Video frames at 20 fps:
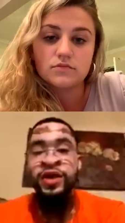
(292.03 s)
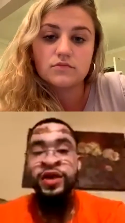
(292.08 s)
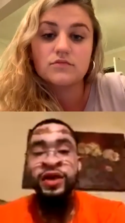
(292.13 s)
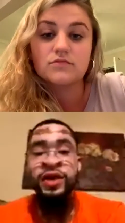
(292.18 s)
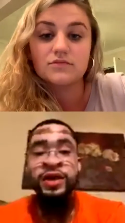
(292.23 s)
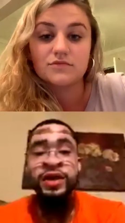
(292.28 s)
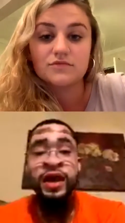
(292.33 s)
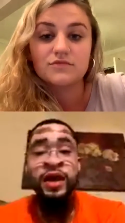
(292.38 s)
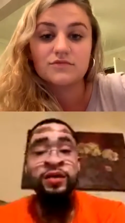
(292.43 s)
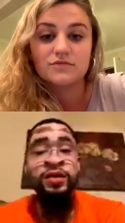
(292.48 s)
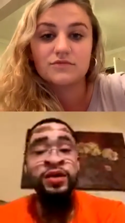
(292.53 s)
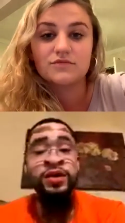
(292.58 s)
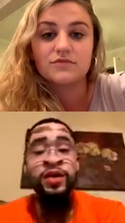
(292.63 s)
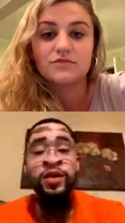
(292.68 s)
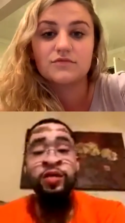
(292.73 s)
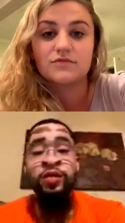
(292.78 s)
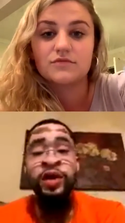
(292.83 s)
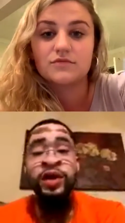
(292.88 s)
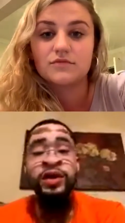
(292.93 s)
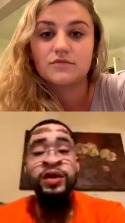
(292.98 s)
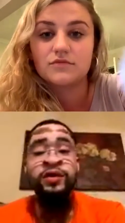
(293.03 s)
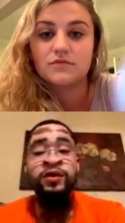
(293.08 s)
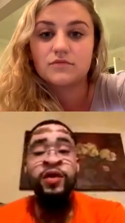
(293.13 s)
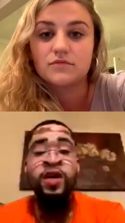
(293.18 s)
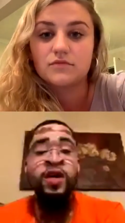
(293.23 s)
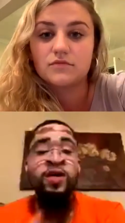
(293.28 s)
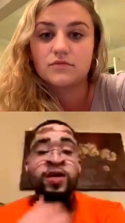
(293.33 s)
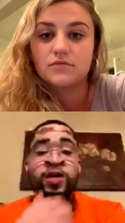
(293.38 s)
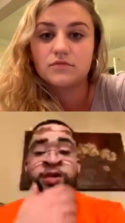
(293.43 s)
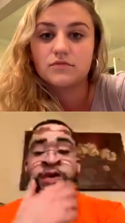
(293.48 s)
Speaker 1: because I was so much
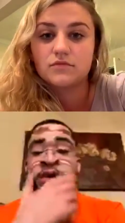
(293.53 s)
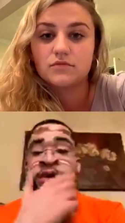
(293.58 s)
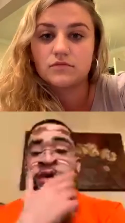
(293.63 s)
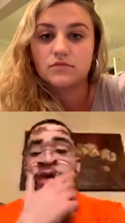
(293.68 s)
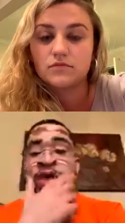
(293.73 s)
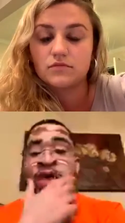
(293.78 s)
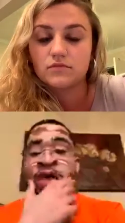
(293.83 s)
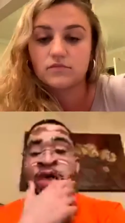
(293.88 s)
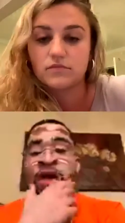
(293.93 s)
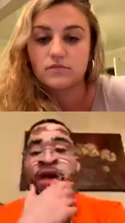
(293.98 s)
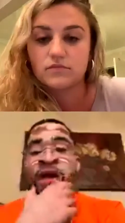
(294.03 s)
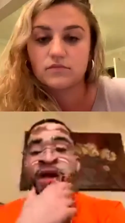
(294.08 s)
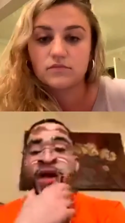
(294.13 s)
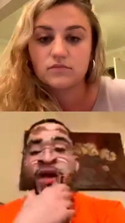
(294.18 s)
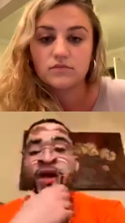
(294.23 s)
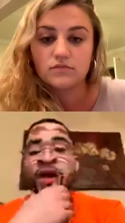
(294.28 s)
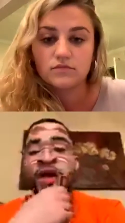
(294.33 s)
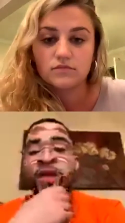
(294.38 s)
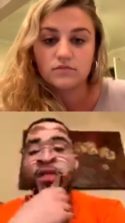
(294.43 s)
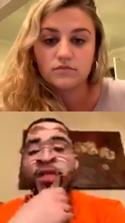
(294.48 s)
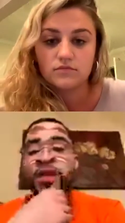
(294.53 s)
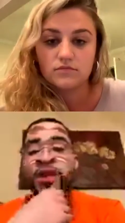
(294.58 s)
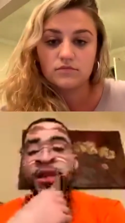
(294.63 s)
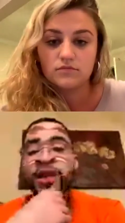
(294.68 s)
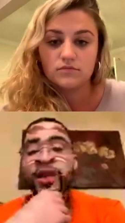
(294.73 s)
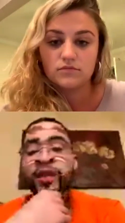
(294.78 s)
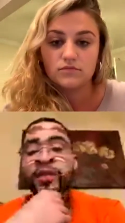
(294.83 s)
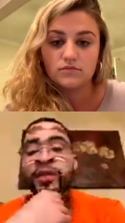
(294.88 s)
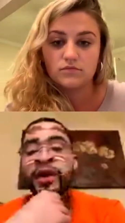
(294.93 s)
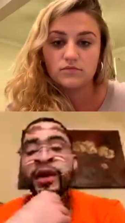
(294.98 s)
involved with music. But
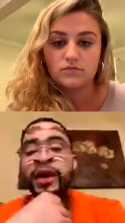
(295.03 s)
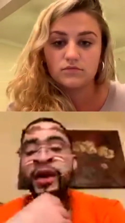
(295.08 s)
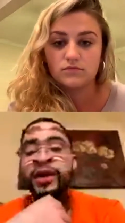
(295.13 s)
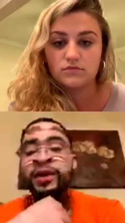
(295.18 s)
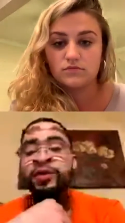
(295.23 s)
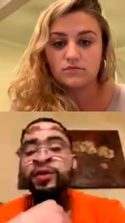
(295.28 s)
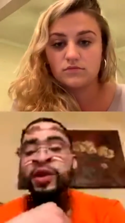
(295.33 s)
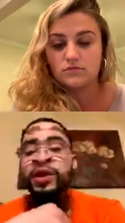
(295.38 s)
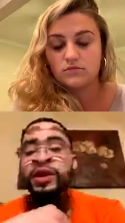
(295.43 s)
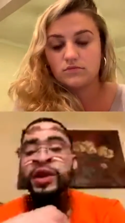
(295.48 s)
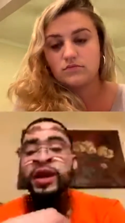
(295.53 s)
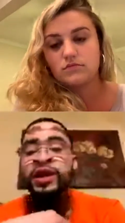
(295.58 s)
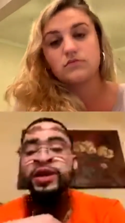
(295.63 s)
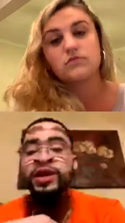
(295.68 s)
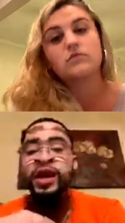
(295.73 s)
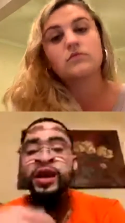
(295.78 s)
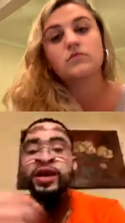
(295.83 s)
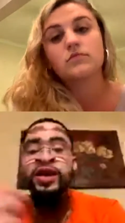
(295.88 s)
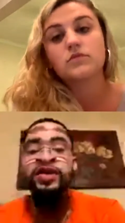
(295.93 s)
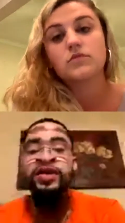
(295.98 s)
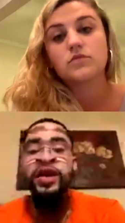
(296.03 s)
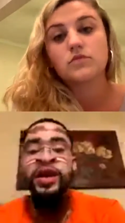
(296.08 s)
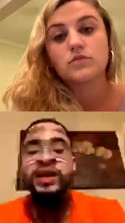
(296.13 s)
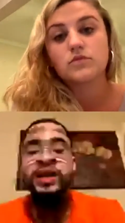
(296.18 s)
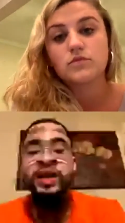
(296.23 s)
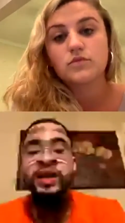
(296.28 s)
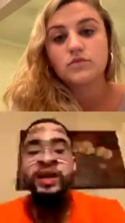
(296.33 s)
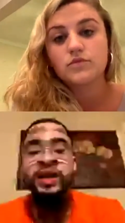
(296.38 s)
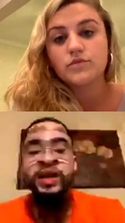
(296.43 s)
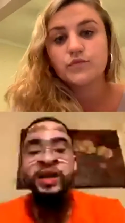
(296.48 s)
um, then once I started
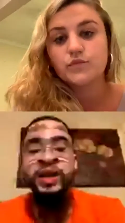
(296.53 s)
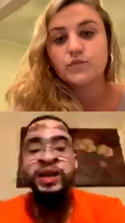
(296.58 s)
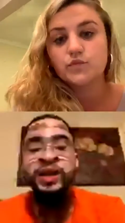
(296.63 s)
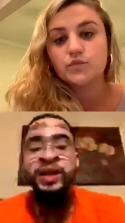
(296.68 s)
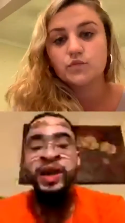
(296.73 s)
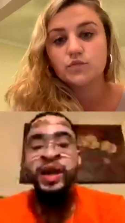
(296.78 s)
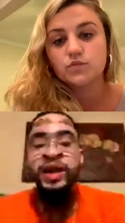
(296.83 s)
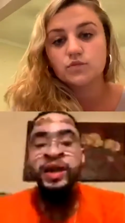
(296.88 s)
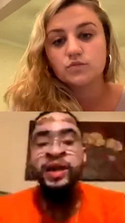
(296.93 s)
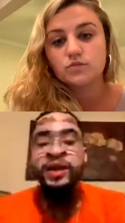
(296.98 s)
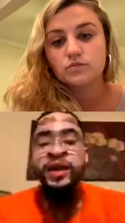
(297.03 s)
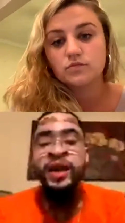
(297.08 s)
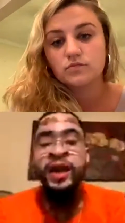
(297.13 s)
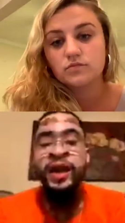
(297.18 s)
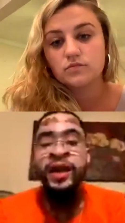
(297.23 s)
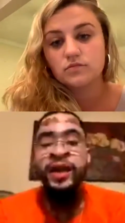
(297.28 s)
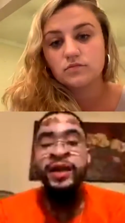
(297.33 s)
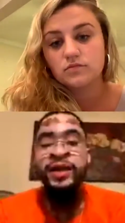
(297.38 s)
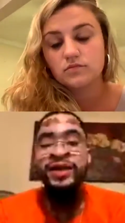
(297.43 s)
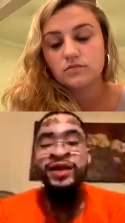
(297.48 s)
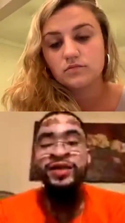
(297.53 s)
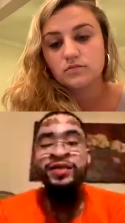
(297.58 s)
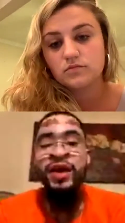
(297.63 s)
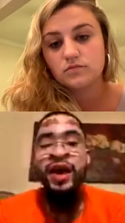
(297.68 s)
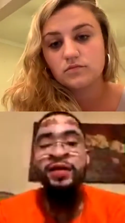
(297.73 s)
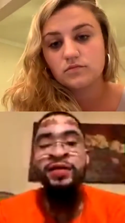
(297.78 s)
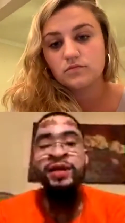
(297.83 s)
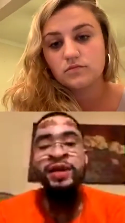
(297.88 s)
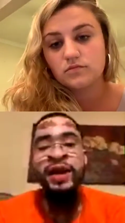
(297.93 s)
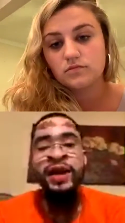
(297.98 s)
transitioning into other things, you know, I
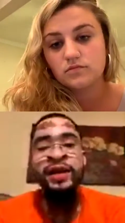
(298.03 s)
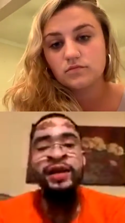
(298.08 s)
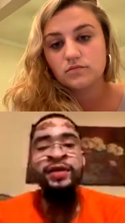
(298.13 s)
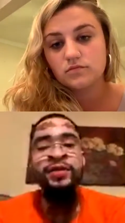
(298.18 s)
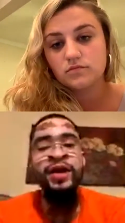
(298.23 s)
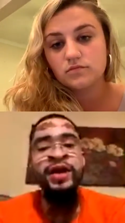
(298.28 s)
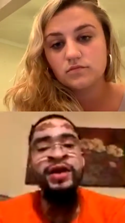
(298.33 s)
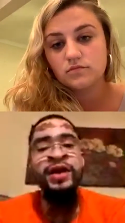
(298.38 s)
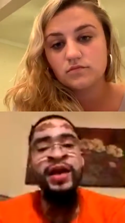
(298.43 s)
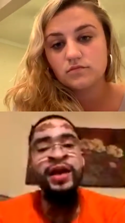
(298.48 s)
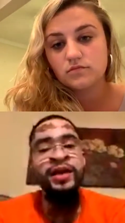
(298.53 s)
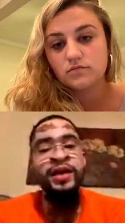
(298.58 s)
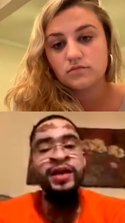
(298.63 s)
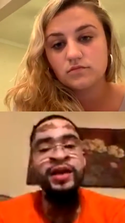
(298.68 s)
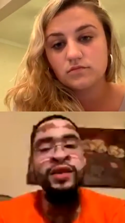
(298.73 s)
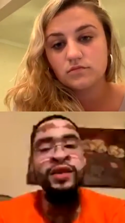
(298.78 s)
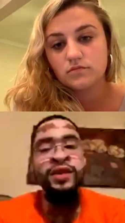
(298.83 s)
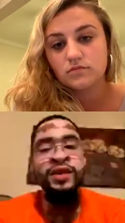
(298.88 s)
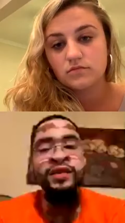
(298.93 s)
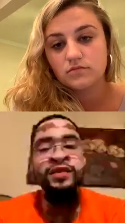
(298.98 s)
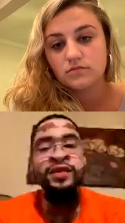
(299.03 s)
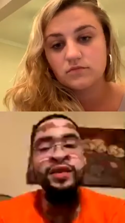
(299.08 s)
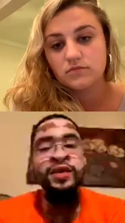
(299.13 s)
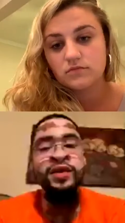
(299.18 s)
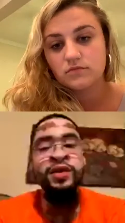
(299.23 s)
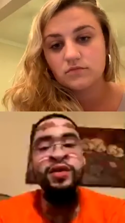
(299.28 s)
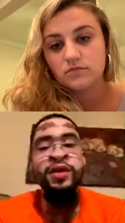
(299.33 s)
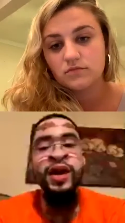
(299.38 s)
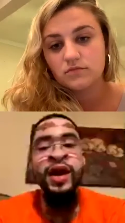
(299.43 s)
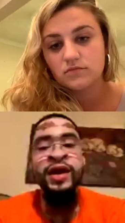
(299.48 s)
was like, let me take this, you
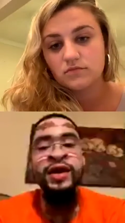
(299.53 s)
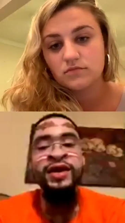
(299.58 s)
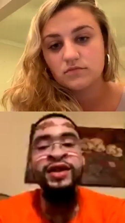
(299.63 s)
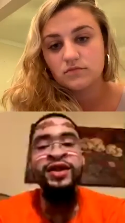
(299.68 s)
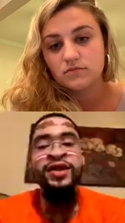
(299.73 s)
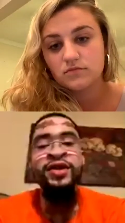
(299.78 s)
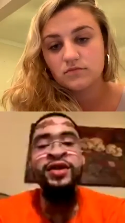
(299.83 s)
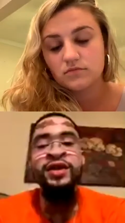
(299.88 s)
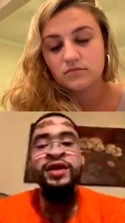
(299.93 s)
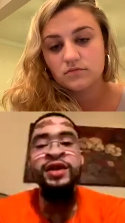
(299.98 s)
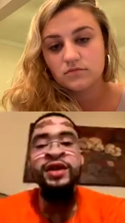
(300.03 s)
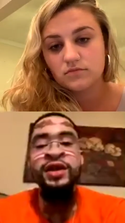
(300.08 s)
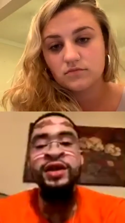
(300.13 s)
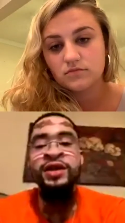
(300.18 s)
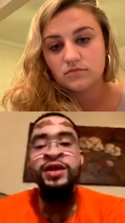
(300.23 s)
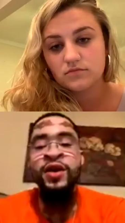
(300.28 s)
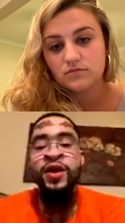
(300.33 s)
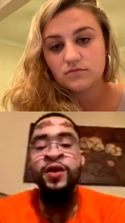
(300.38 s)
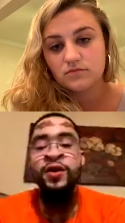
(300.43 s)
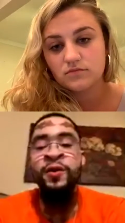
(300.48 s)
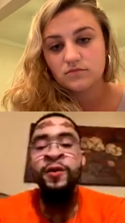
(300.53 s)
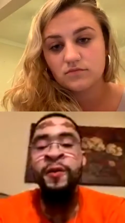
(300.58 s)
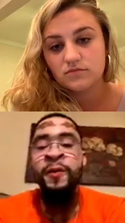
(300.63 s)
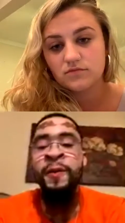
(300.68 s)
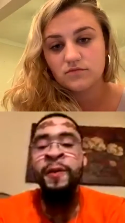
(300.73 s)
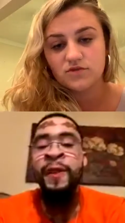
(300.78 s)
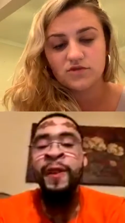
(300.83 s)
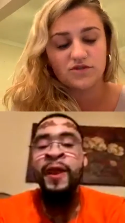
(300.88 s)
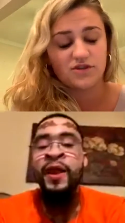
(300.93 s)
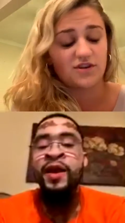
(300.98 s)
know, kind of seriously. So
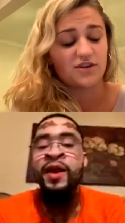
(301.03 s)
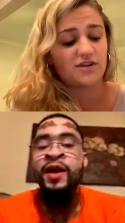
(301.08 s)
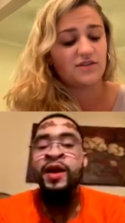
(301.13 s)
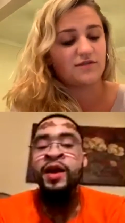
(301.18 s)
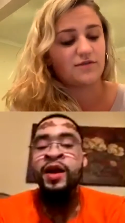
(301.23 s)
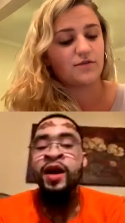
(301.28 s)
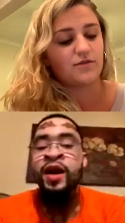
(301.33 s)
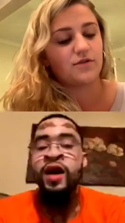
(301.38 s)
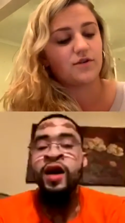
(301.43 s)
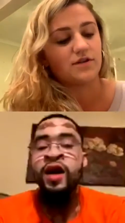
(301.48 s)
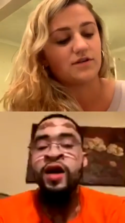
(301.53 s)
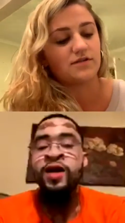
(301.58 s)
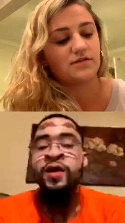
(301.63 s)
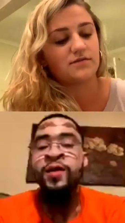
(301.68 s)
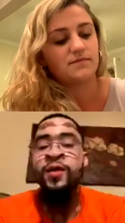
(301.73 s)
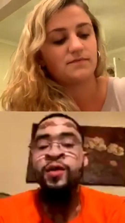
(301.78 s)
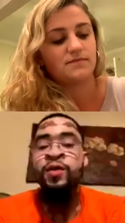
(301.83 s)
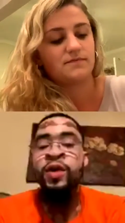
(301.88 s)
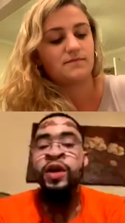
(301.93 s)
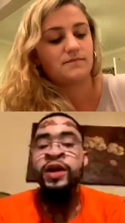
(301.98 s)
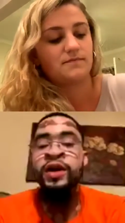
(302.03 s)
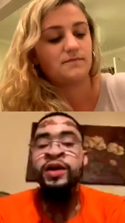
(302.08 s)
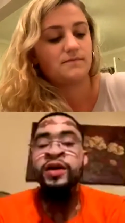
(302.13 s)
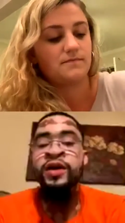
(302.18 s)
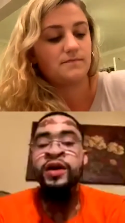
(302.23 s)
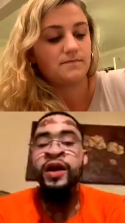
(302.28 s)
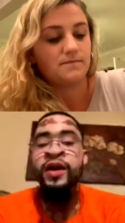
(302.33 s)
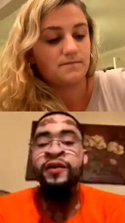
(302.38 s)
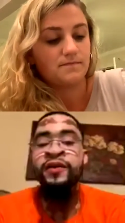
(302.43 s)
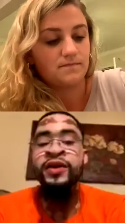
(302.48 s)
sure, of um, one a,
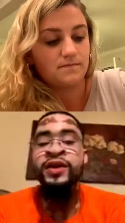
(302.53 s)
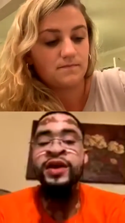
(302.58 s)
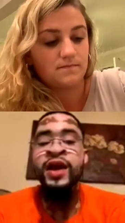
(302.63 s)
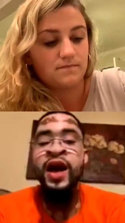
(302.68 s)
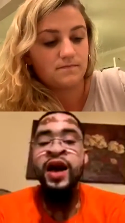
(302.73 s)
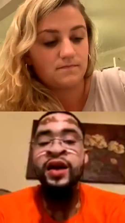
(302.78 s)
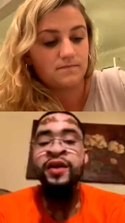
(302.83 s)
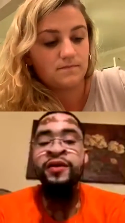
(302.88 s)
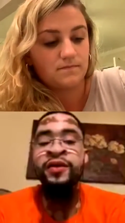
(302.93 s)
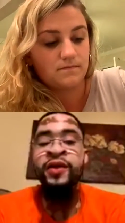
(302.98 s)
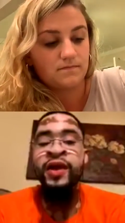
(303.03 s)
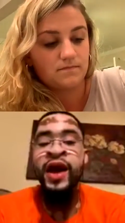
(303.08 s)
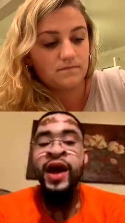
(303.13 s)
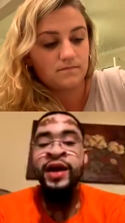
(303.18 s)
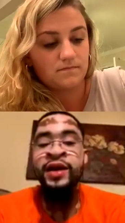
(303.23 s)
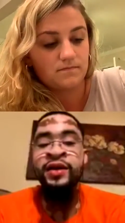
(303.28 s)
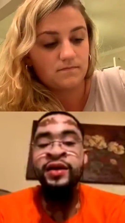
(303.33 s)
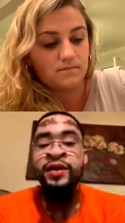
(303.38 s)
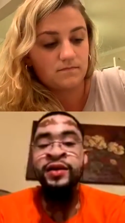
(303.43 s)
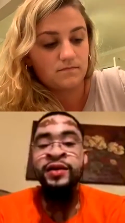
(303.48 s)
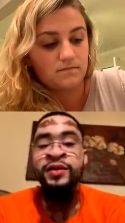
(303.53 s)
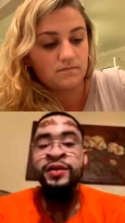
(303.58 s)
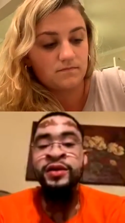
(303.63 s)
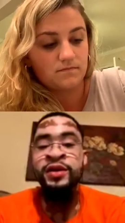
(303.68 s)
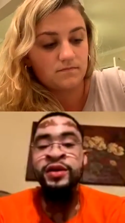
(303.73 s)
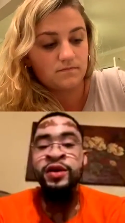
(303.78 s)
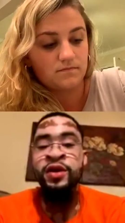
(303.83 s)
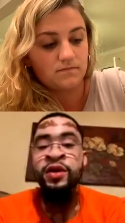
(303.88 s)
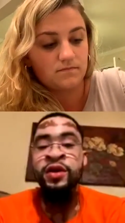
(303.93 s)
a photographer had a certain